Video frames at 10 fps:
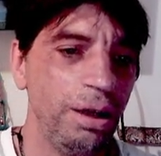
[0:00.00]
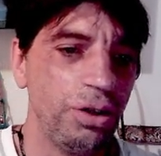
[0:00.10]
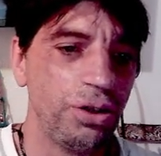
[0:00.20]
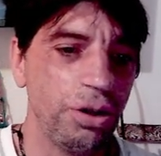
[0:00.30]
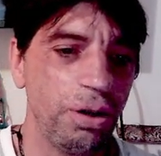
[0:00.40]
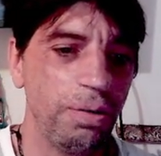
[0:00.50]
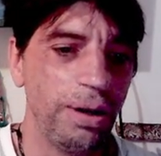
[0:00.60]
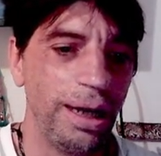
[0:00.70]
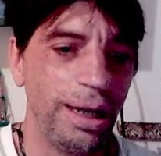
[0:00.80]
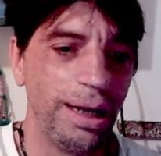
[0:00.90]
so
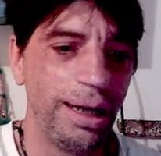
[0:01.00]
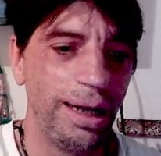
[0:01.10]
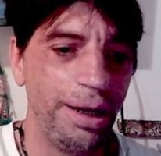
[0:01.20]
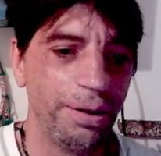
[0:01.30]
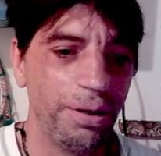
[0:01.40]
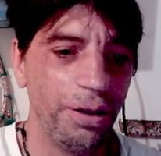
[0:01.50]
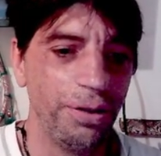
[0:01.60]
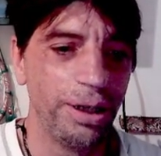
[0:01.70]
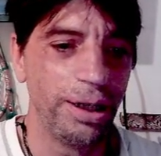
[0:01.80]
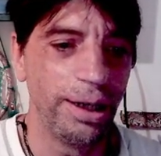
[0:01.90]
uh, later on,
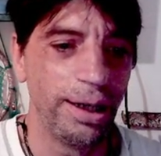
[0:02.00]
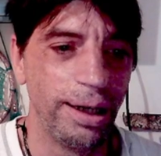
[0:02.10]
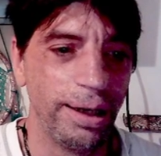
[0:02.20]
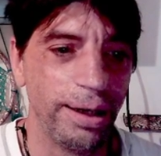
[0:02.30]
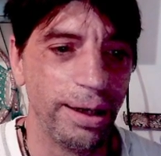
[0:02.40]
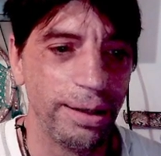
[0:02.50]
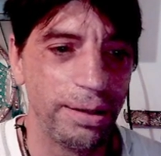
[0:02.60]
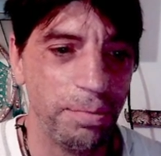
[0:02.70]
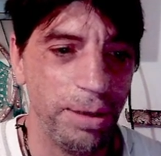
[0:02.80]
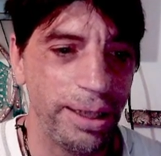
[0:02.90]
uh,
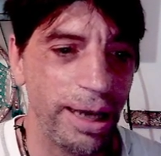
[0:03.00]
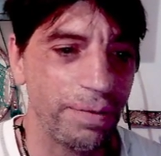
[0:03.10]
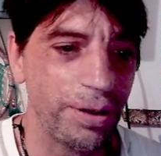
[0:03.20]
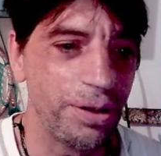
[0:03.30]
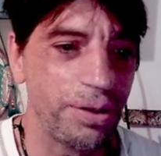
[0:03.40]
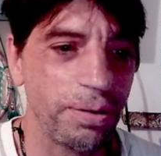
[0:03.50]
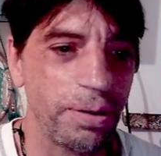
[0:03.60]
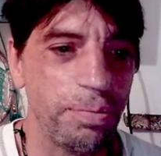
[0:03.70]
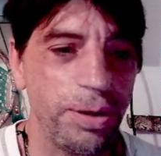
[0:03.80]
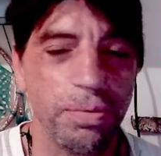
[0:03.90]
the midheaven is going
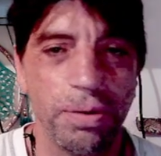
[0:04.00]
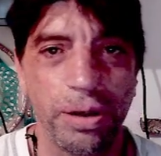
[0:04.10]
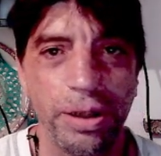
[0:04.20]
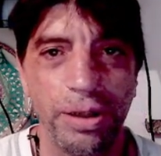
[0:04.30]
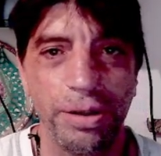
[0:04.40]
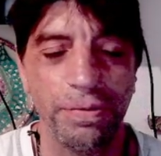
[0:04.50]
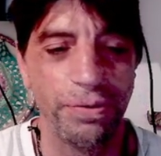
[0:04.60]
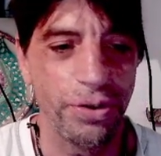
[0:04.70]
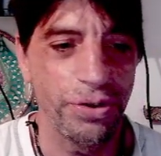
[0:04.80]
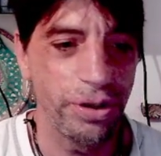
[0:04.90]
to be walking in the
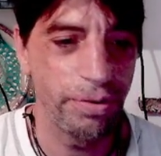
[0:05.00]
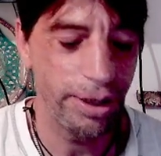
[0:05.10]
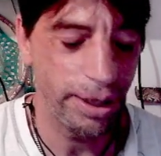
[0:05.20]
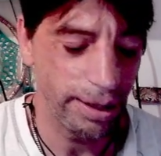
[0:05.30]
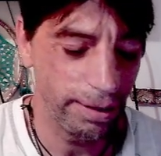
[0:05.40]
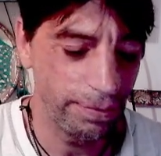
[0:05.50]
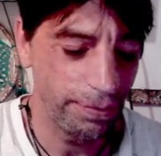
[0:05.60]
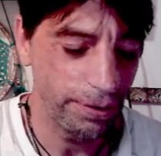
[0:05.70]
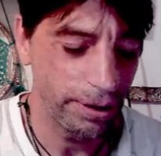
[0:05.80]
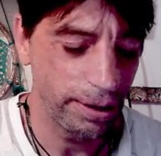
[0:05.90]
first degree of
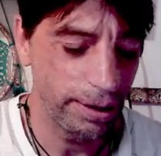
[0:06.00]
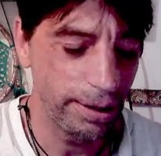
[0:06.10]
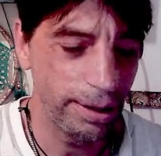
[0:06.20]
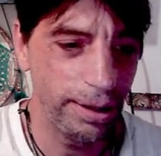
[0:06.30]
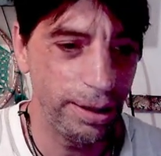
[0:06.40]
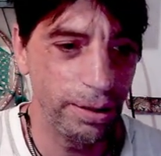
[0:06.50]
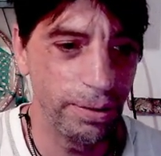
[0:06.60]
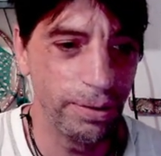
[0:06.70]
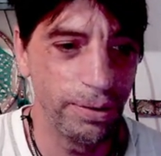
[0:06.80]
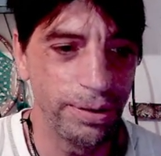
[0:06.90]
uh,
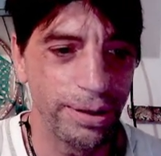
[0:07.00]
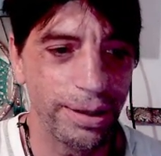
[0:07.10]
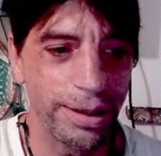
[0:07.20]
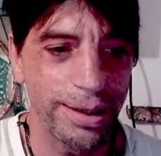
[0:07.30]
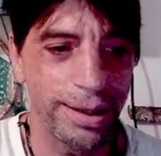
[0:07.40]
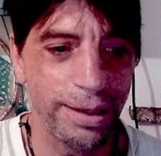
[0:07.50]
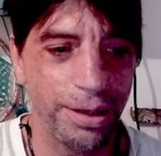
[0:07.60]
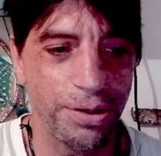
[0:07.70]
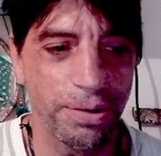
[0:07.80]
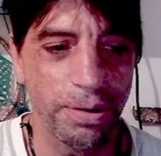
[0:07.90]
Leo. The ascendant
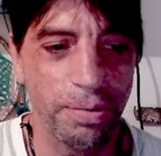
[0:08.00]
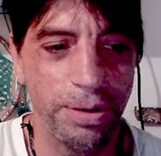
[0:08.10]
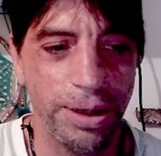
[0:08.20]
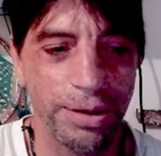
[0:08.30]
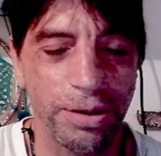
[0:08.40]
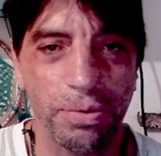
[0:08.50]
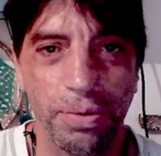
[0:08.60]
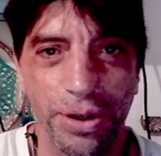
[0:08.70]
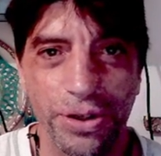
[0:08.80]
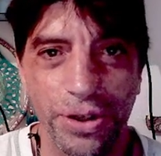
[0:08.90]
is going to be at the
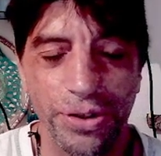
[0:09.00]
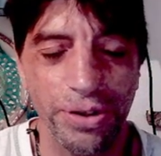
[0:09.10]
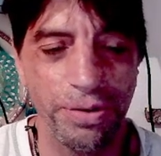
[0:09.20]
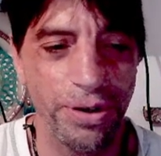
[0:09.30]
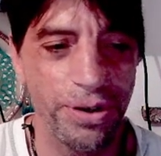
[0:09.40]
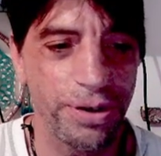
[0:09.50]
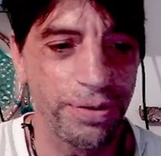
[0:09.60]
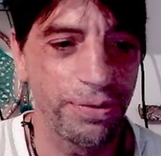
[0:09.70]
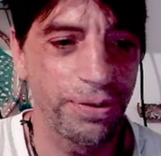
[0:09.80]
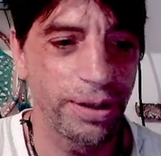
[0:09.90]
26 degrees
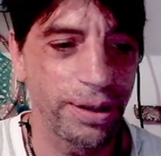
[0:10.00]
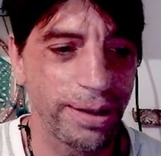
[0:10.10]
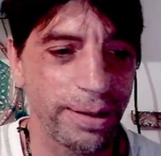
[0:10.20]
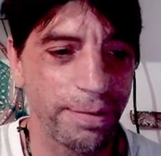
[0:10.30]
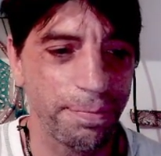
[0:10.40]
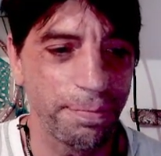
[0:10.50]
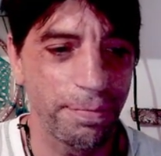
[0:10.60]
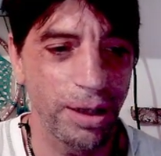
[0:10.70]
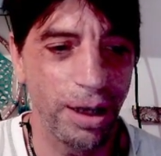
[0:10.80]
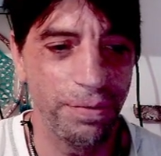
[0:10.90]
of um,
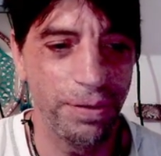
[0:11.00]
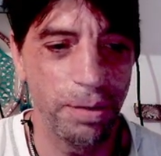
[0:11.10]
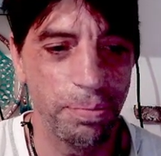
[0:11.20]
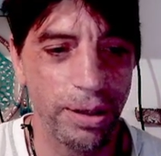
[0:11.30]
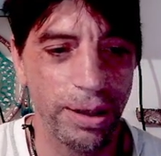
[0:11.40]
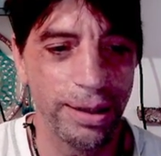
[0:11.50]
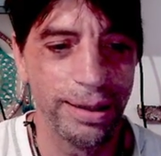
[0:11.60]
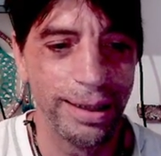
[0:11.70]
of Libra.